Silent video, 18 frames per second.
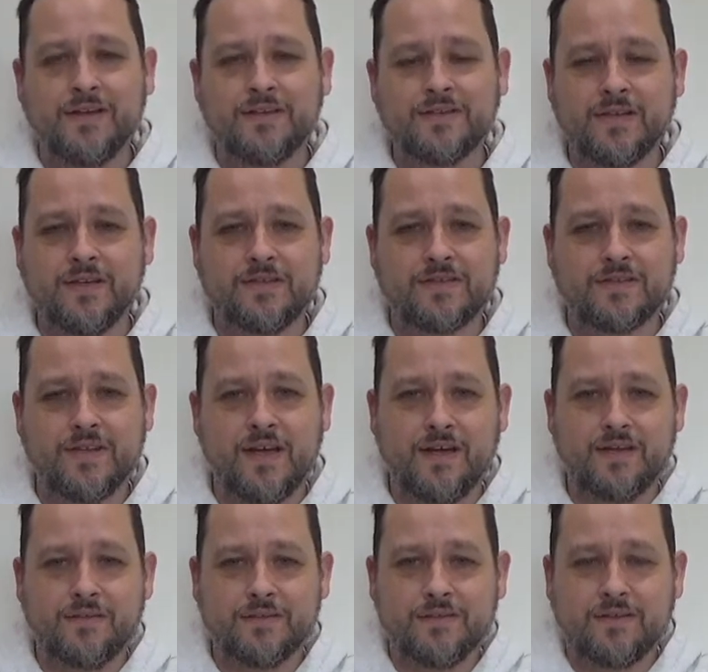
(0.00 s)
Since
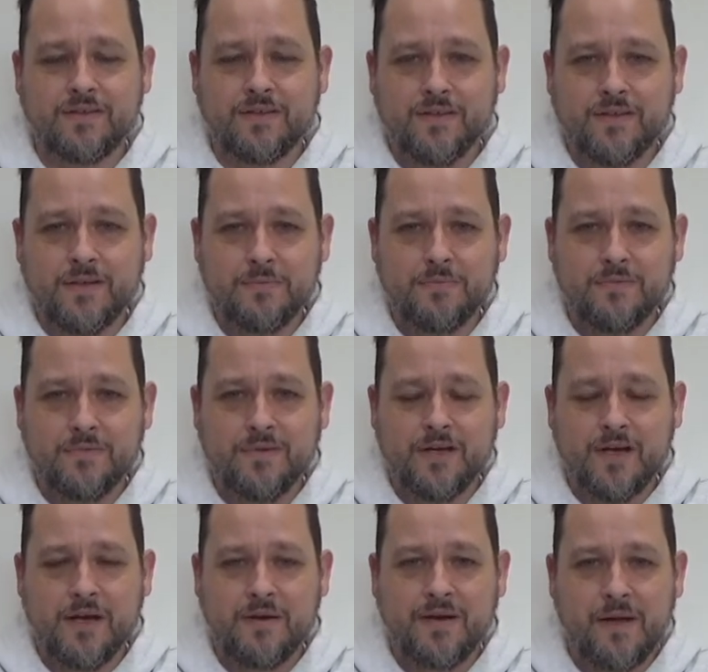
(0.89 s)
then I'm
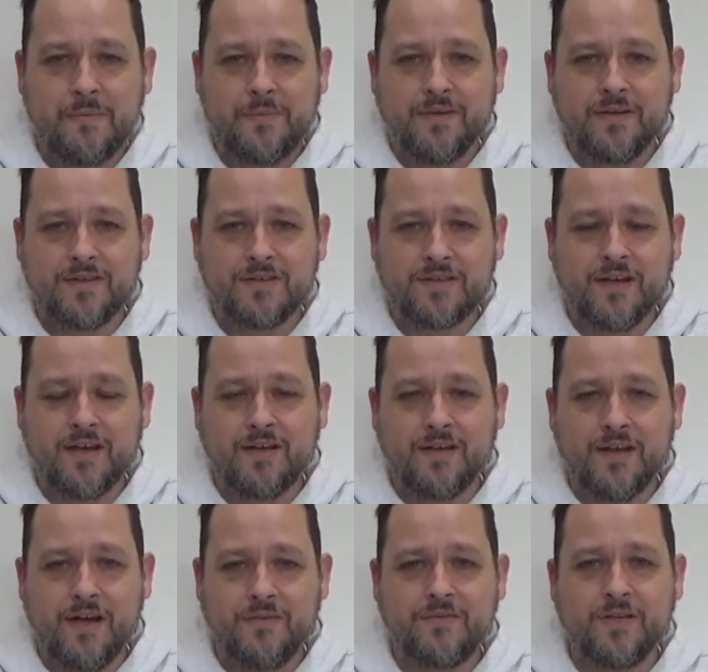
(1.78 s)
happy to
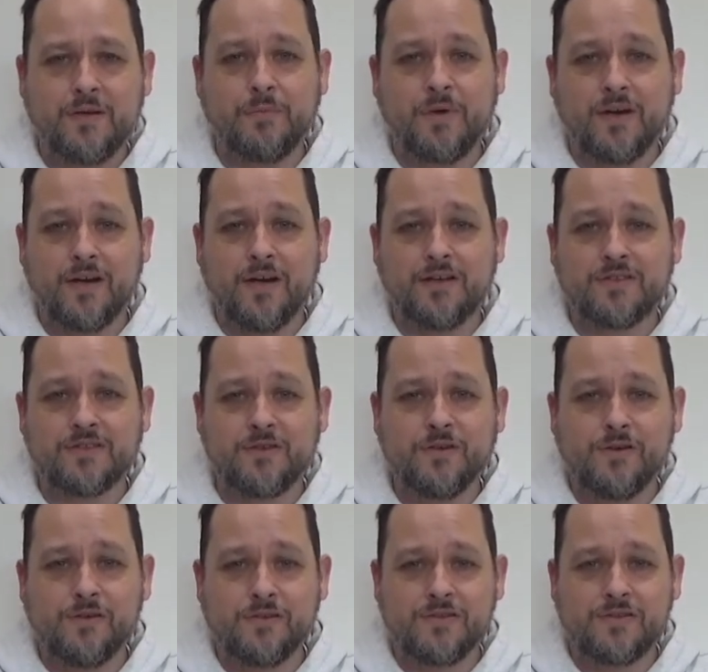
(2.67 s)
say that I've done my arts
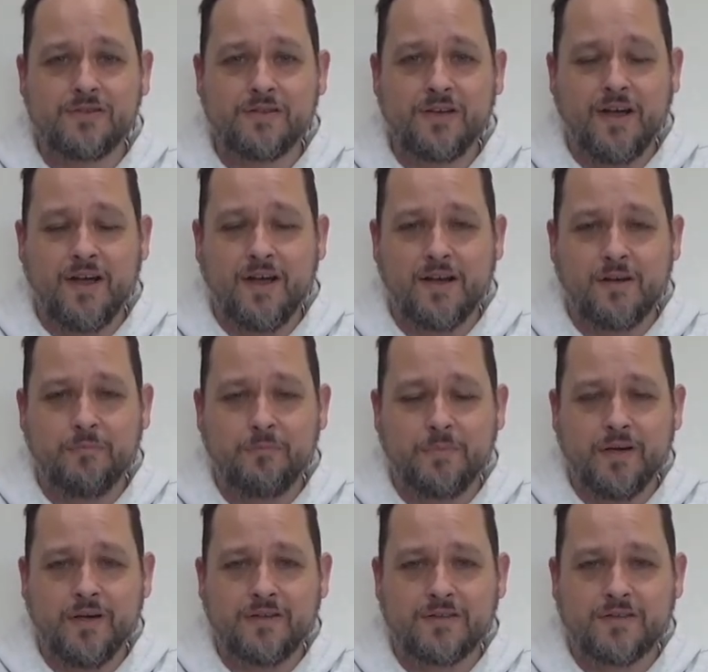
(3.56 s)
course and
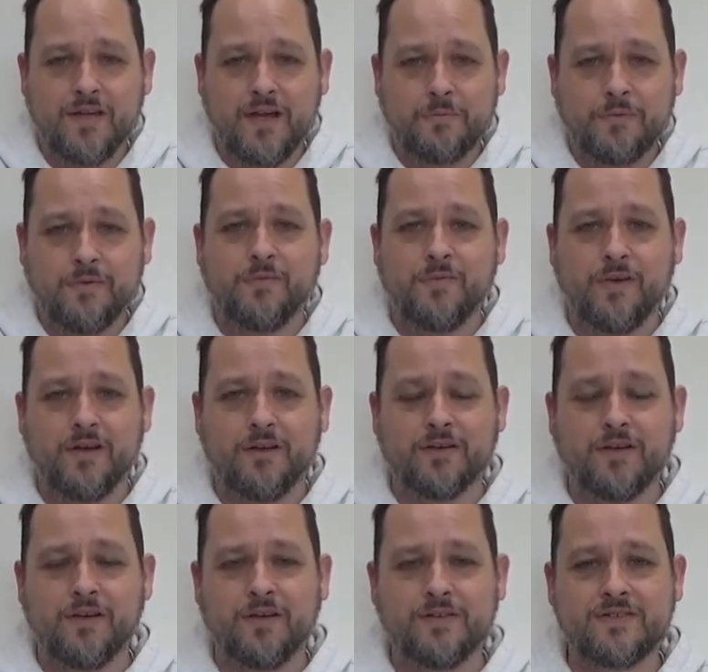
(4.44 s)
I've passed that with
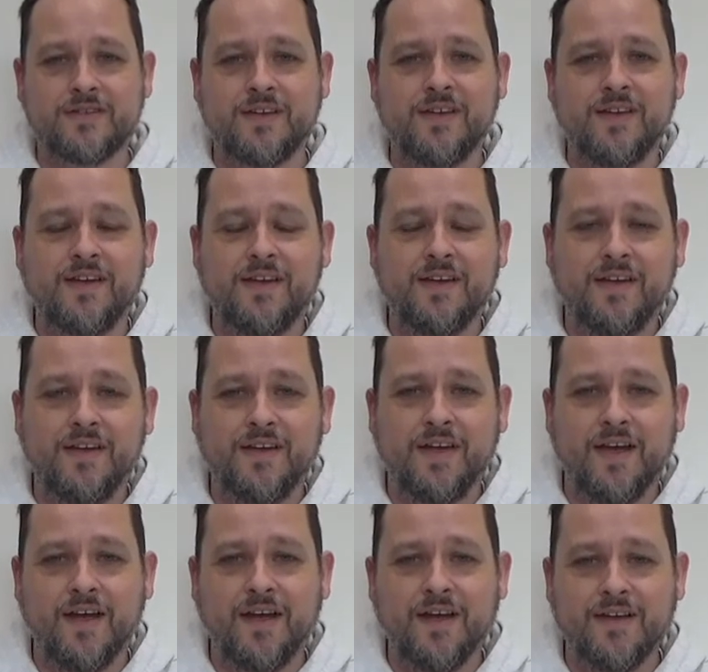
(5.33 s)
flying colours,
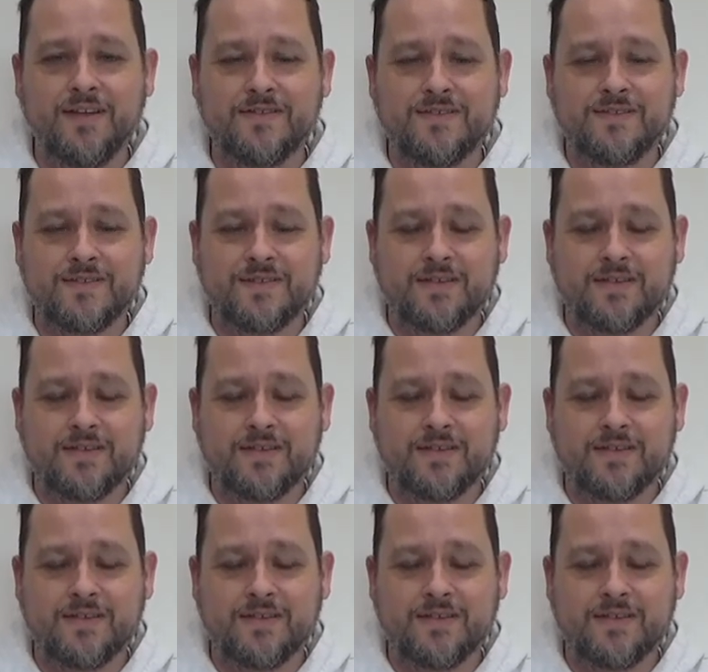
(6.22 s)
and